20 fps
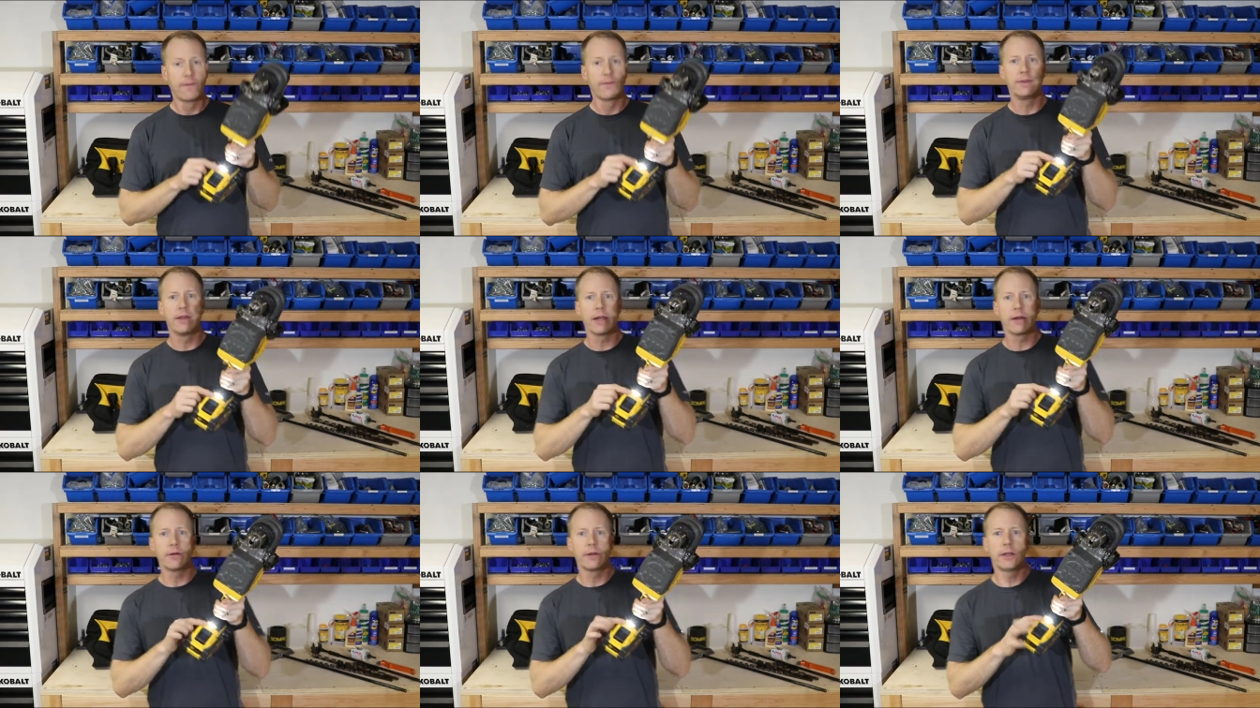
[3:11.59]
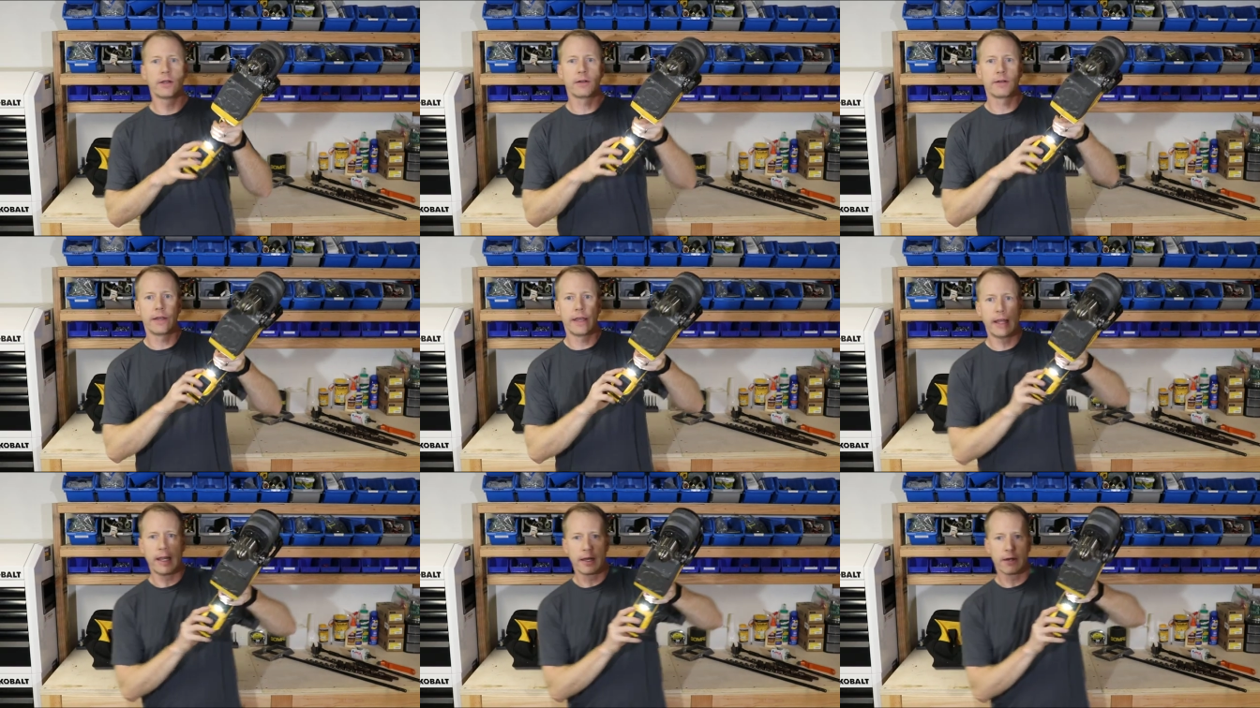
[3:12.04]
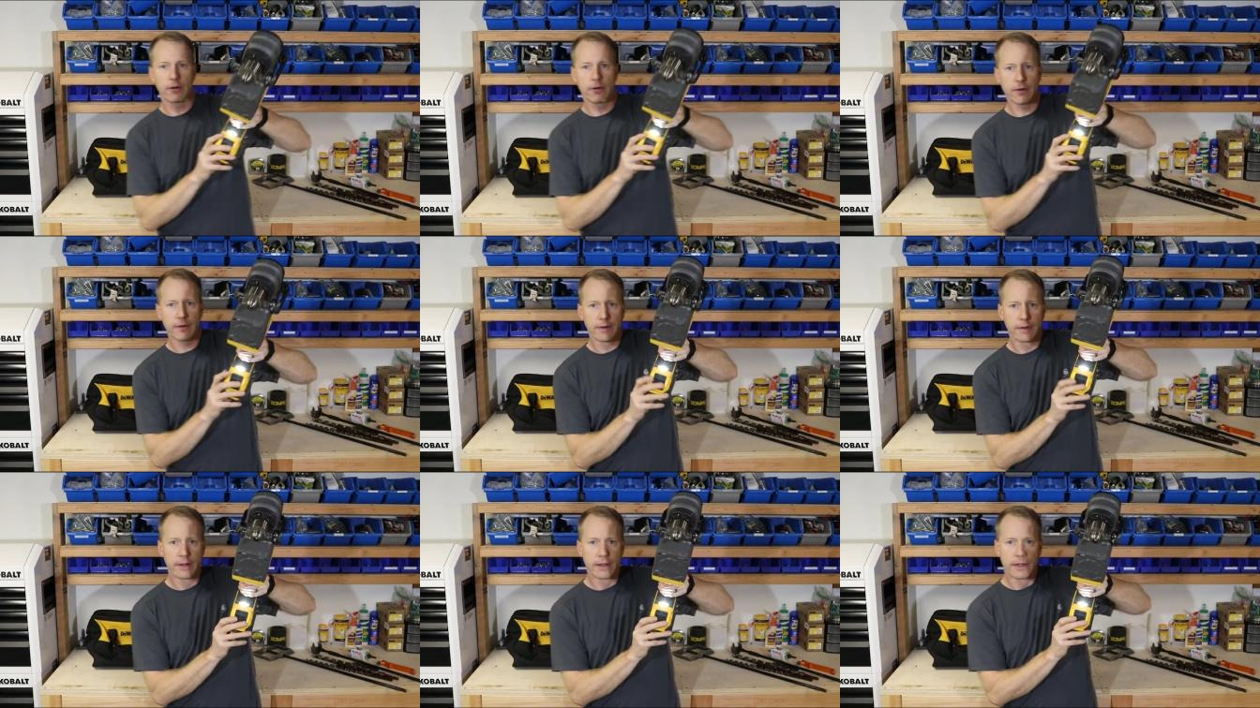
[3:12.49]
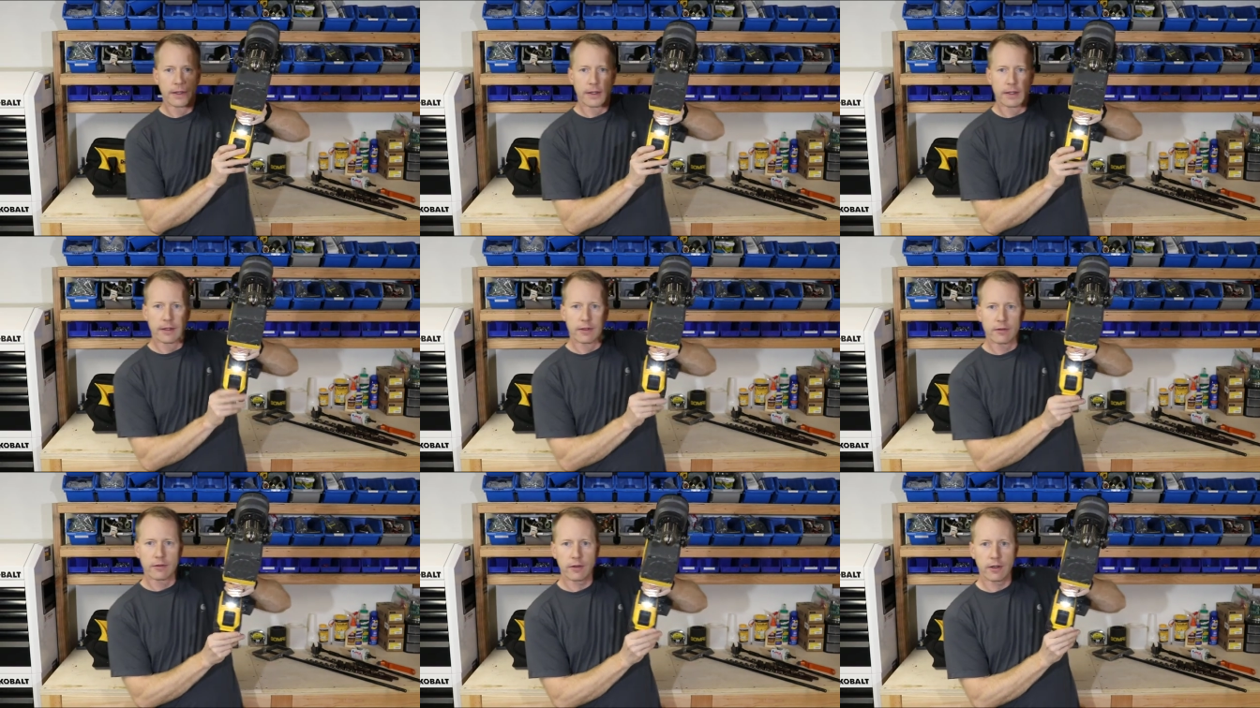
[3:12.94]
down here in the handle,
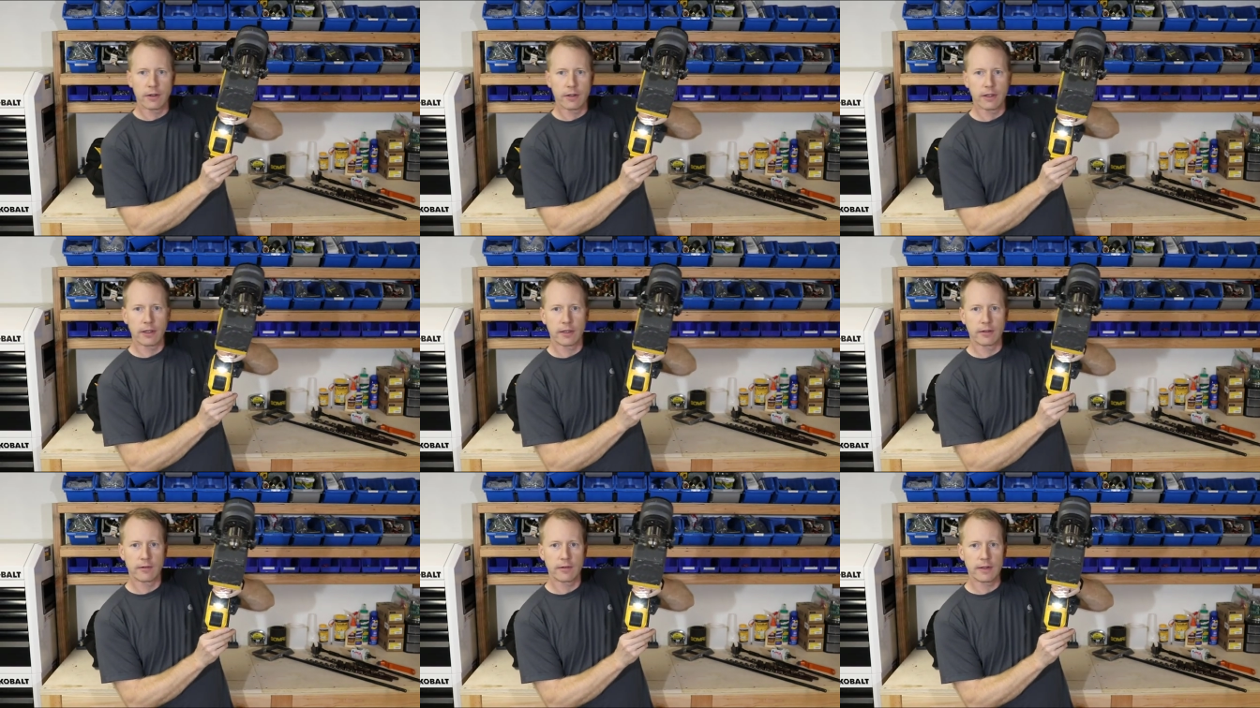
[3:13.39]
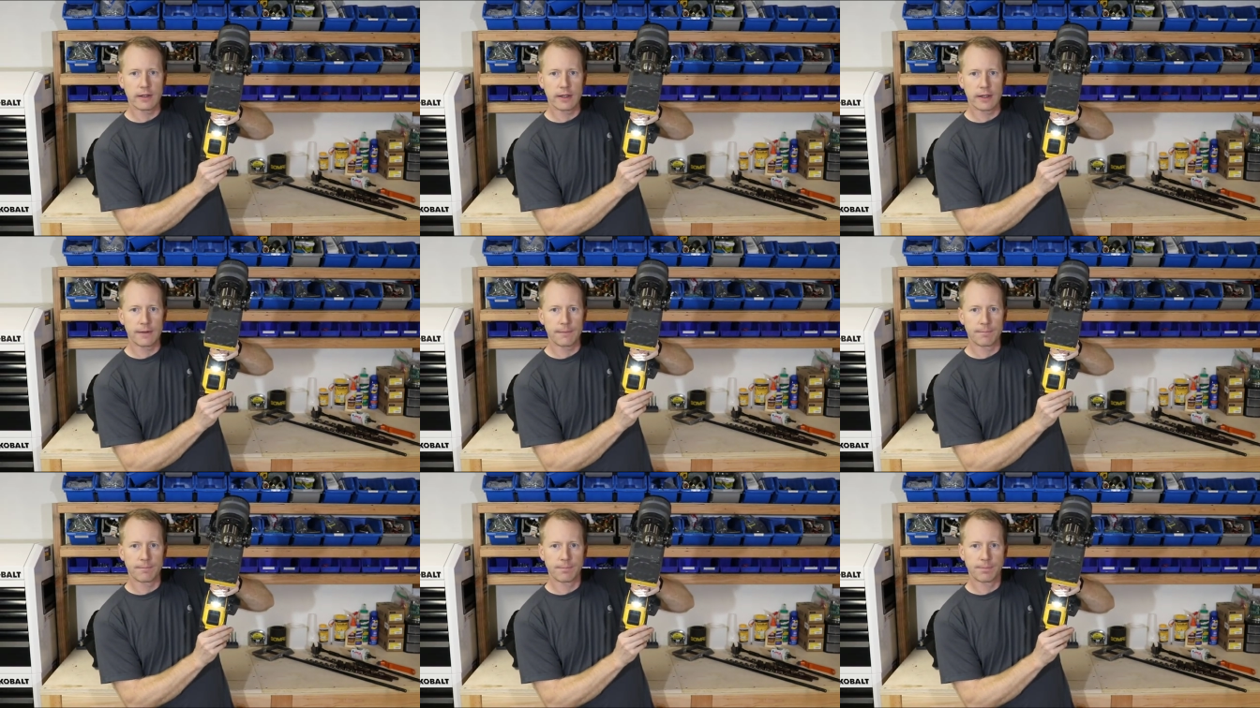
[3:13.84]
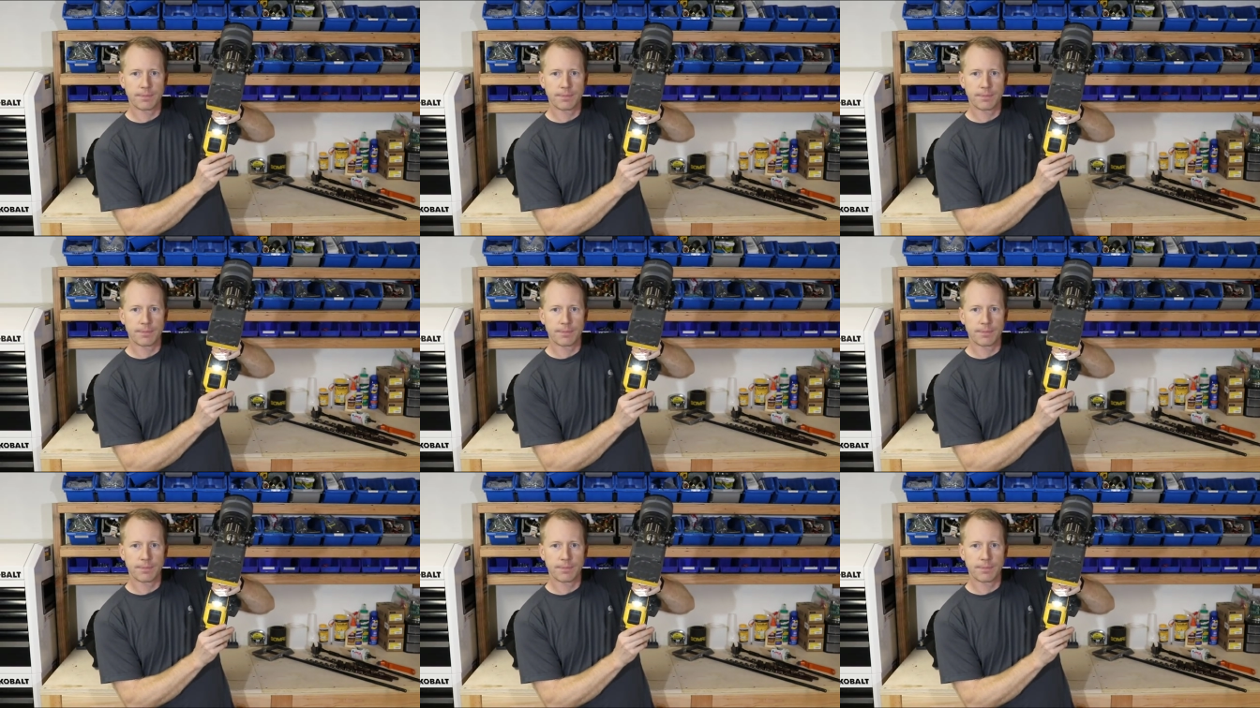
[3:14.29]
so you can see it